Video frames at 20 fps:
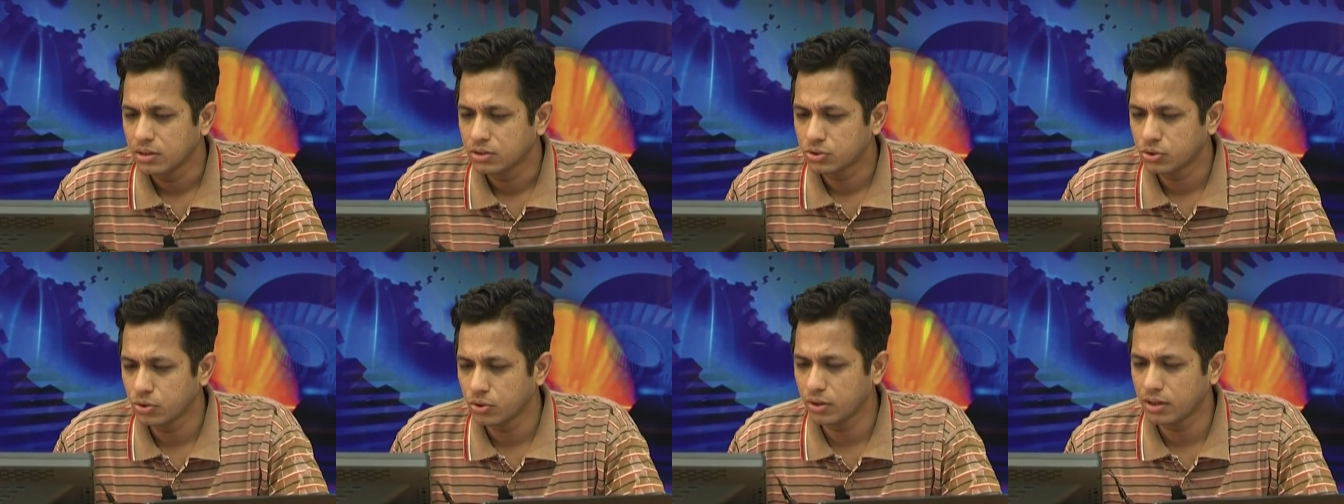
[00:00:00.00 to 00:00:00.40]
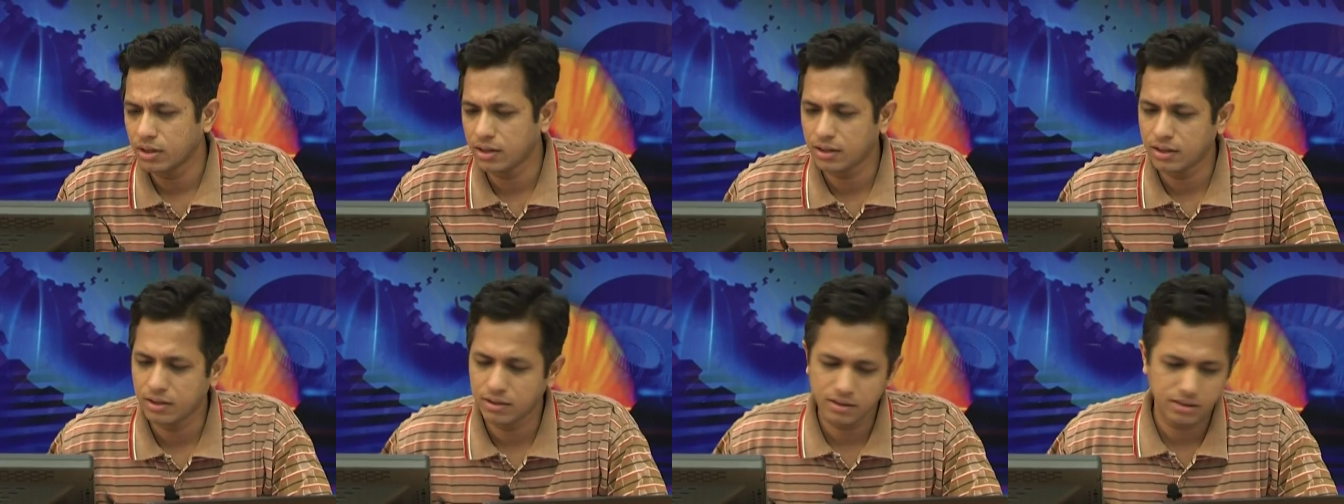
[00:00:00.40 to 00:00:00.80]
So,
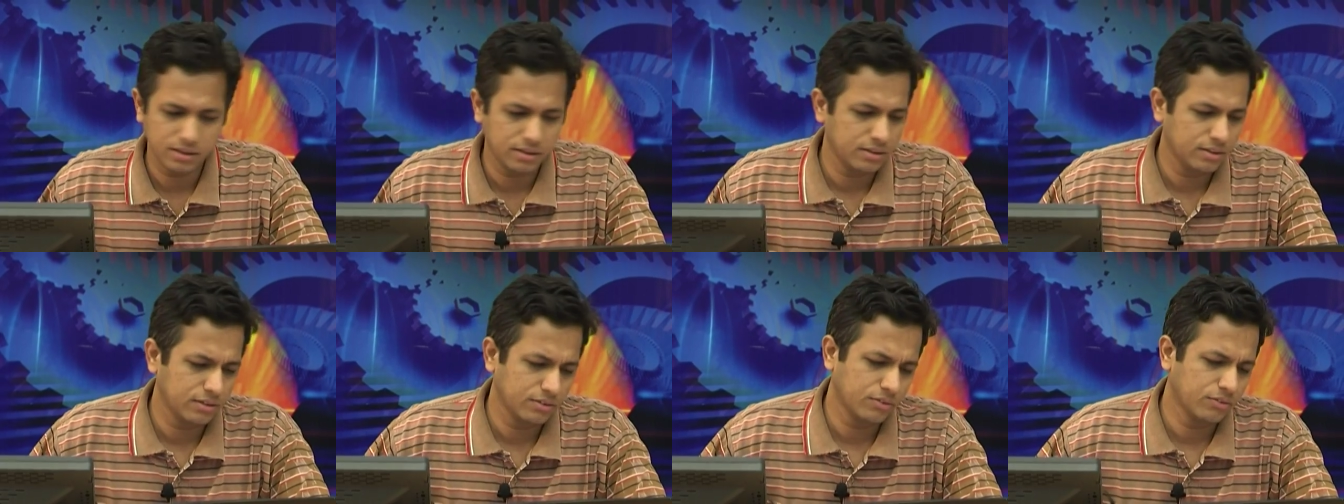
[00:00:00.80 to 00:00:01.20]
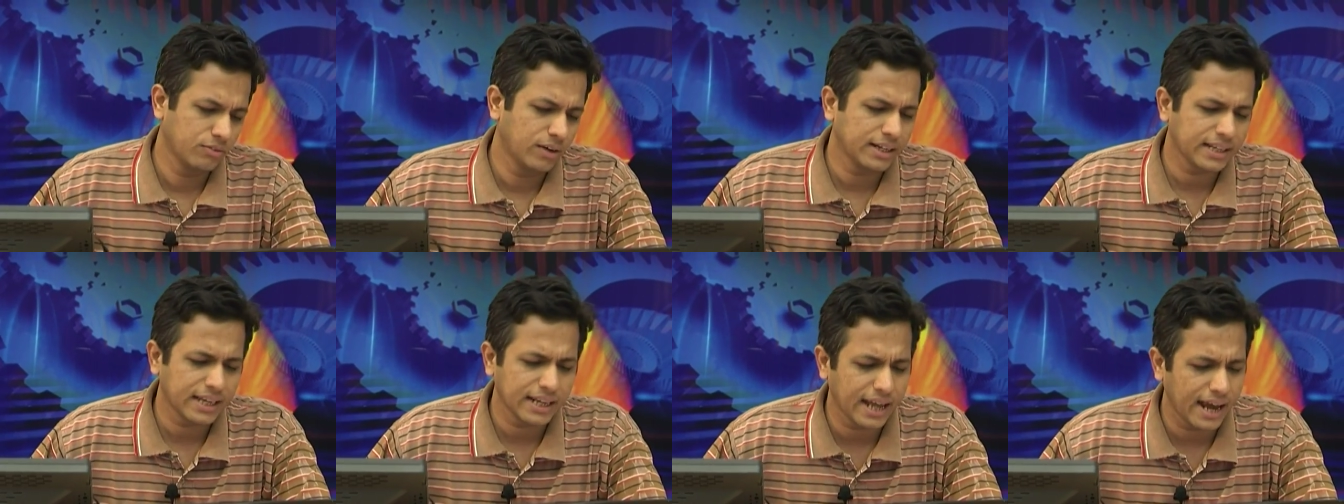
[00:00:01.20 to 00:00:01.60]
uh,
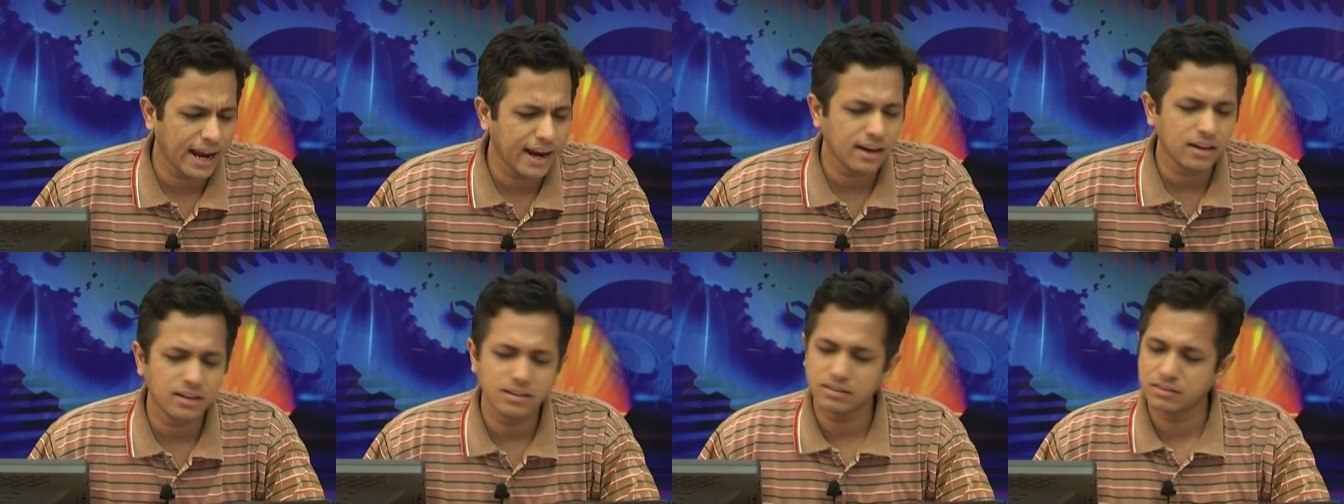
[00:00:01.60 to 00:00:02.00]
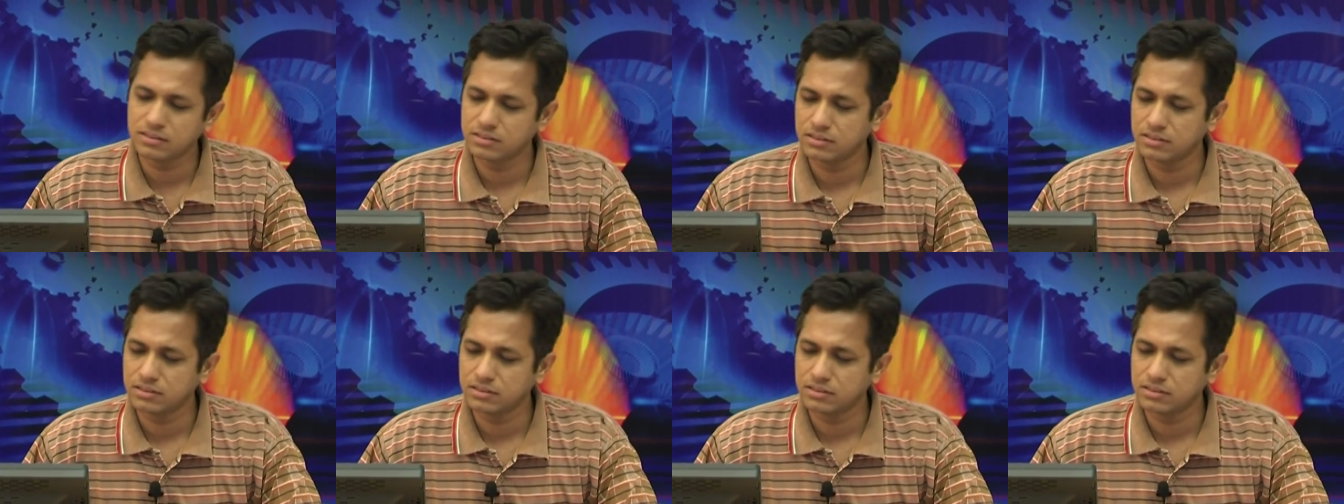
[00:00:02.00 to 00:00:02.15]
one can add